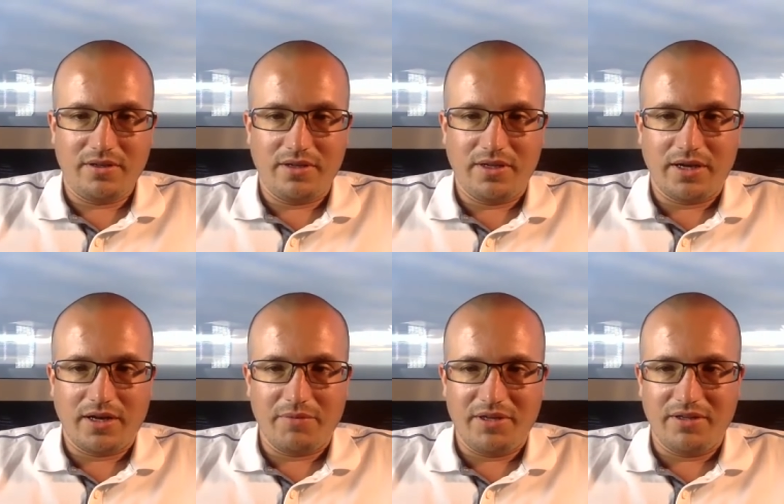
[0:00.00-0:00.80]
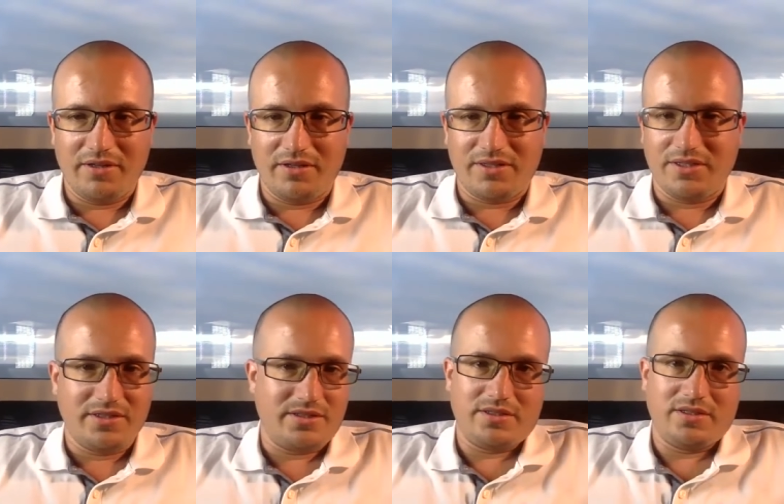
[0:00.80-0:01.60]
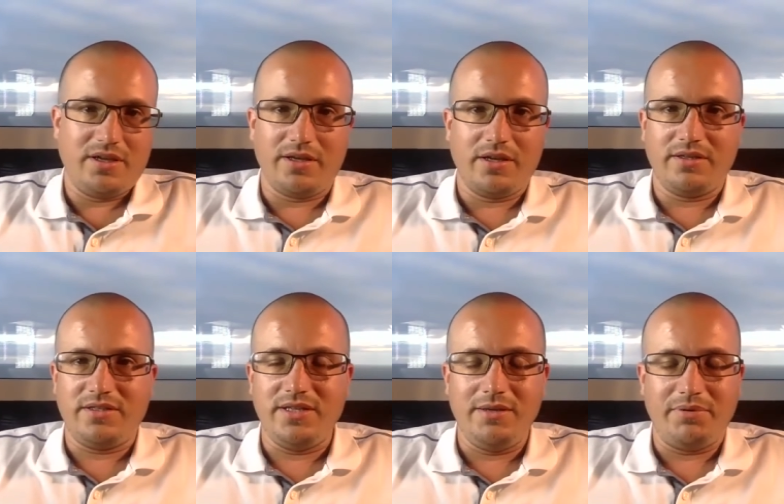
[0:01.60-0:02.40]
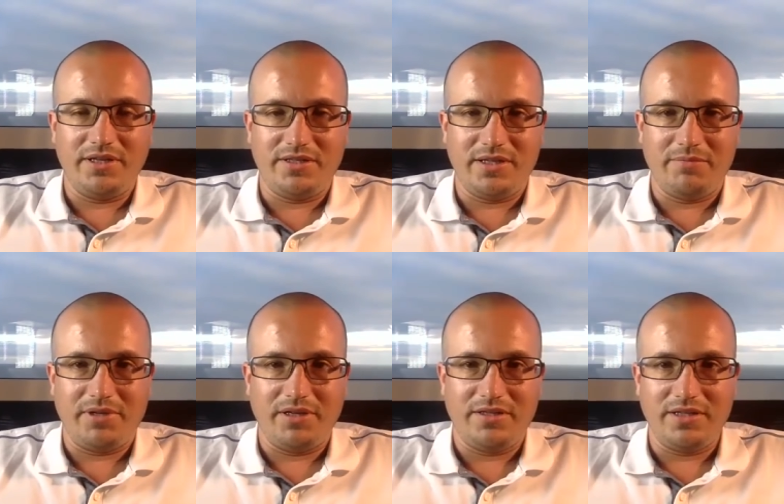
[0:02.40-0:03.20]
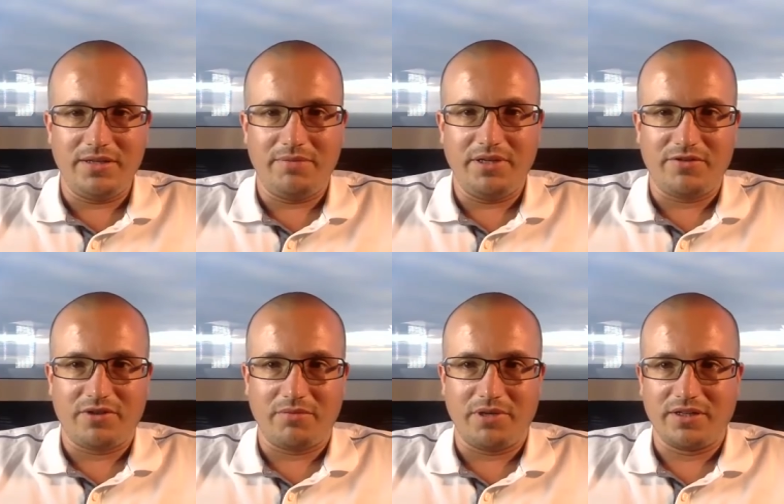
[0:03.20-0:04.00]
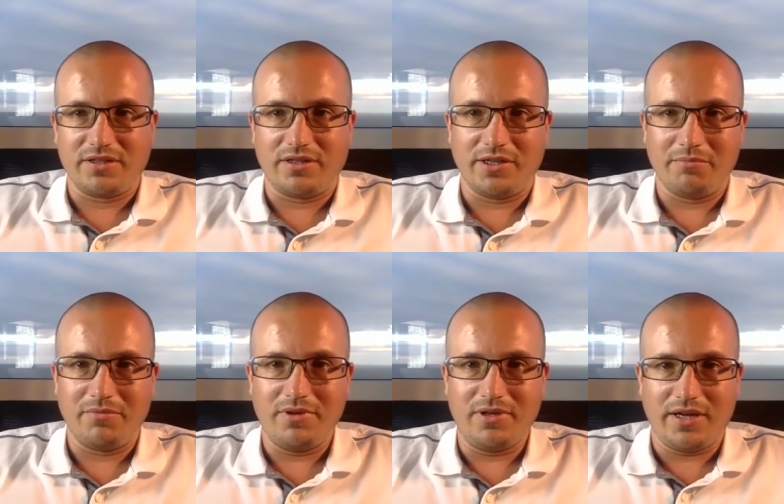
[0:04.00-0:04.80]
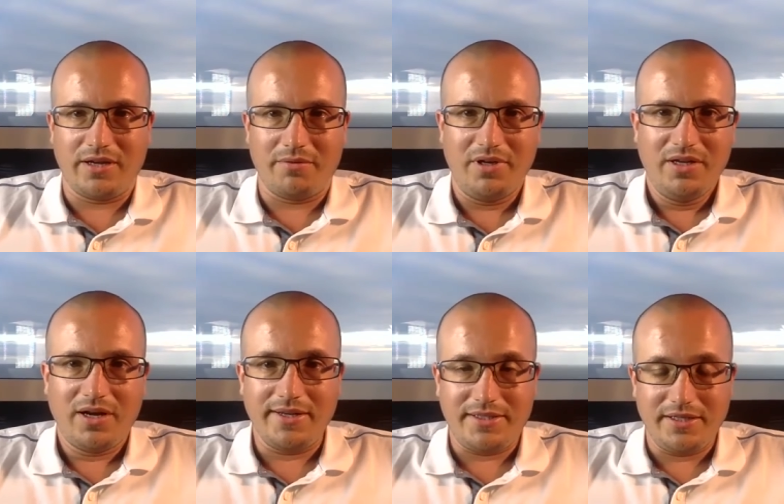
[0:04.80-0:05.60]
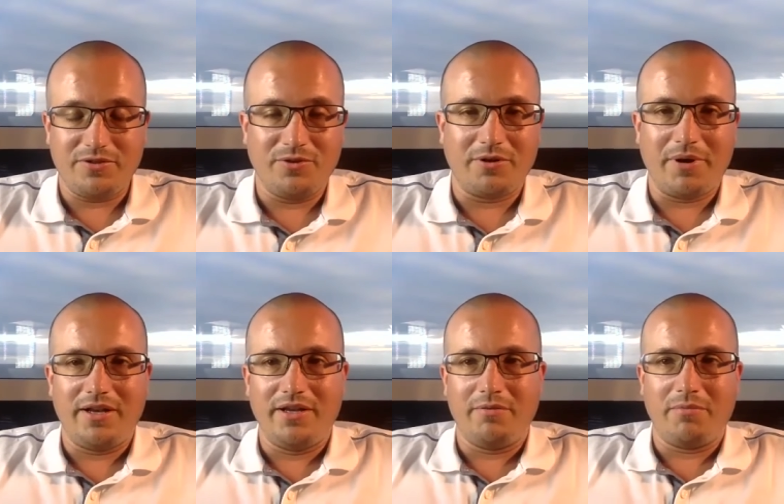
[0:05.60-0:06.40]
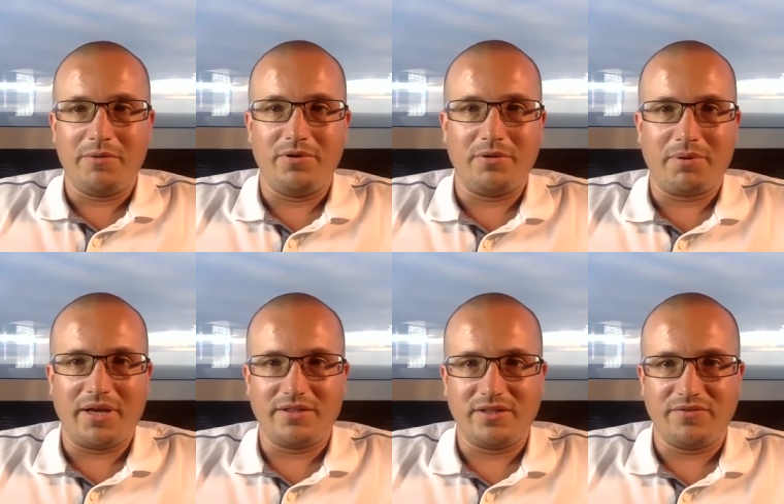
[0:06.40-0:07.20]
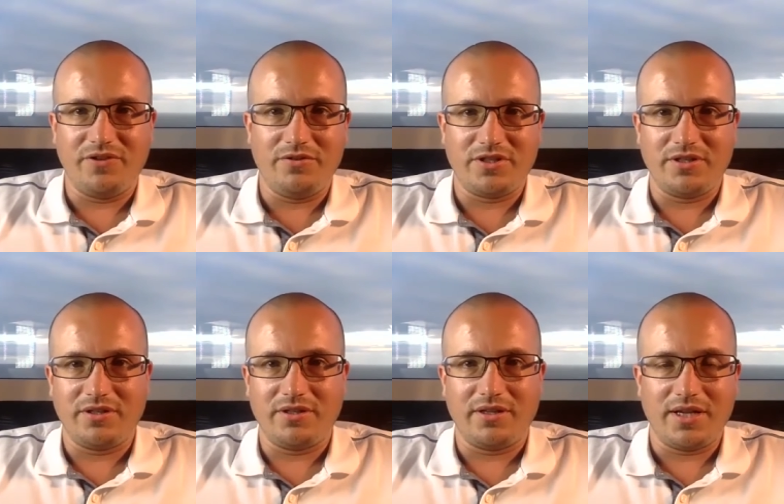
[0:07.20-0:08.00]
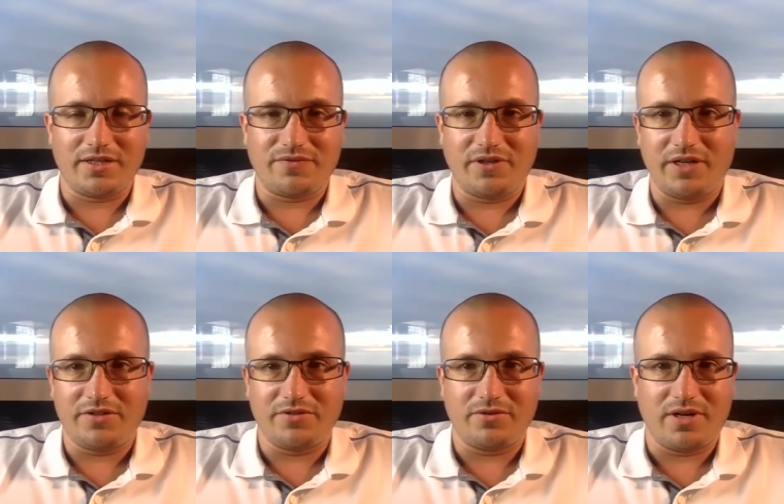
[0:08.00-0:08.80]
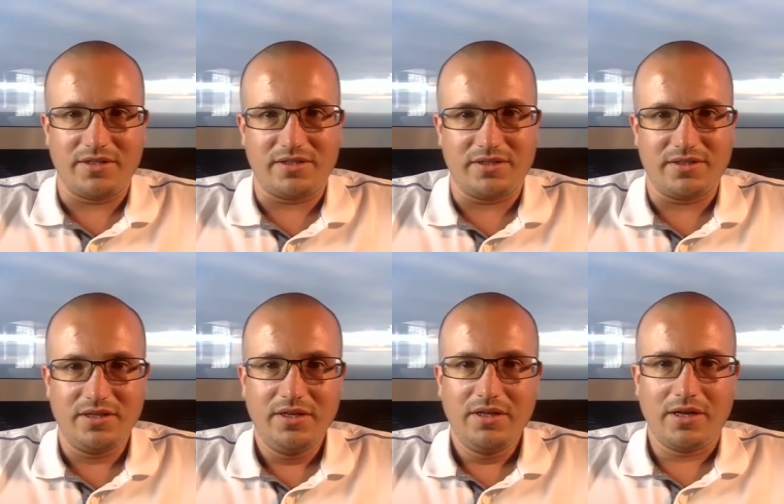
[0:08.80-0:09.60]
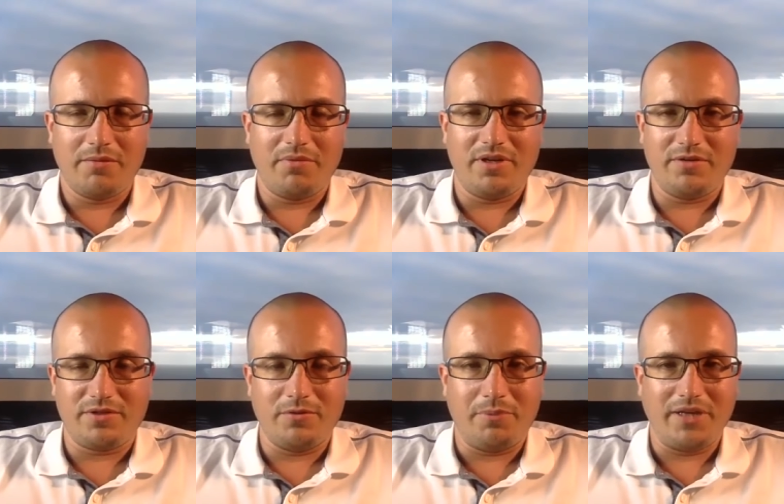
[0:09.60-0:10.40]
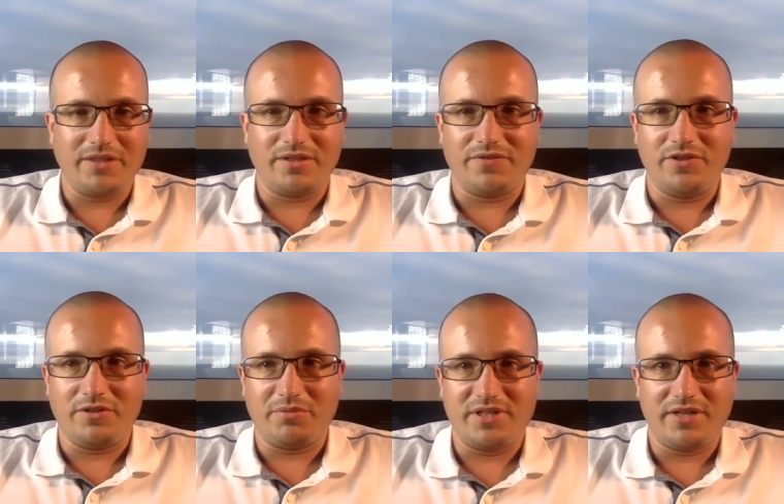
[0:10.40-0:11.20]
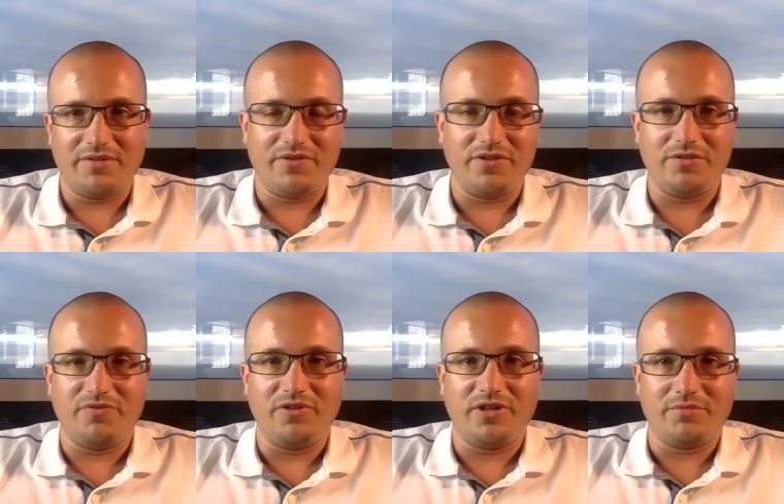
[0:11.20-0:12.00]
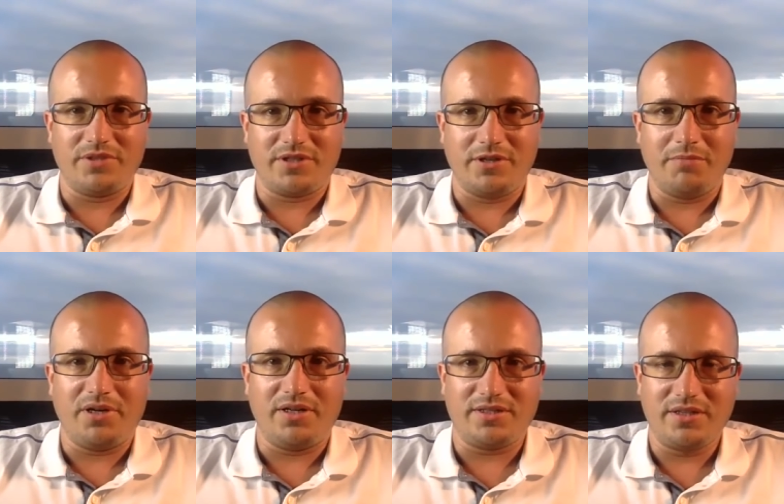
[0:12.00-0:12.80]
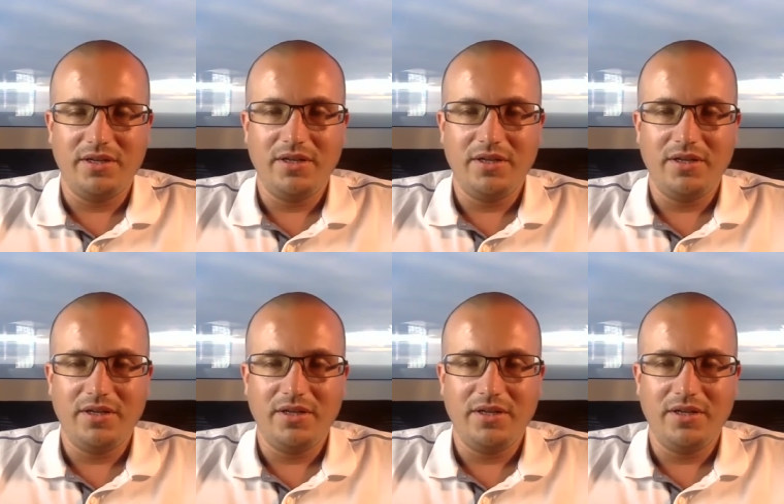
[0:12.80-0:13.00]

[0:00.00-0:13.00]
Yeah, I mean, this is a deeply, deeply, deeply troubling time. I did talk about it in my book, Bank to the Future, that the next financial crisis, it was called Bank to the Future, Protect Your Future Before Governments Go Bust.